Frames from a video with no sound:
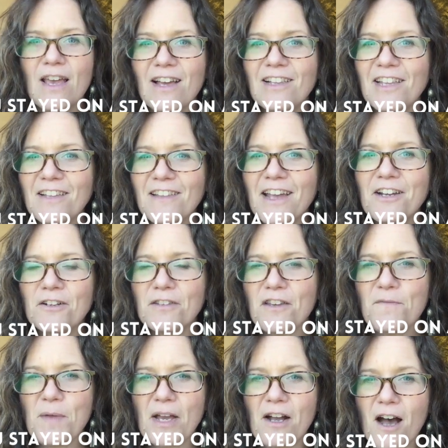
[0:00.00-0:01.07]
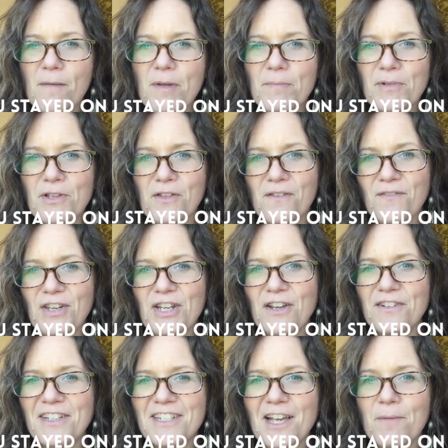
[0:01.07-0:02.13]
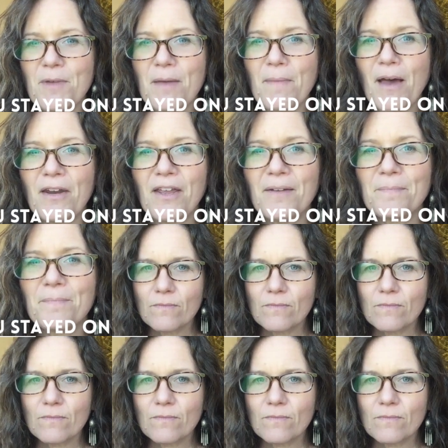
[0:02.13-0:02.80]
Click like or leave me a comment below the video to tell me about it.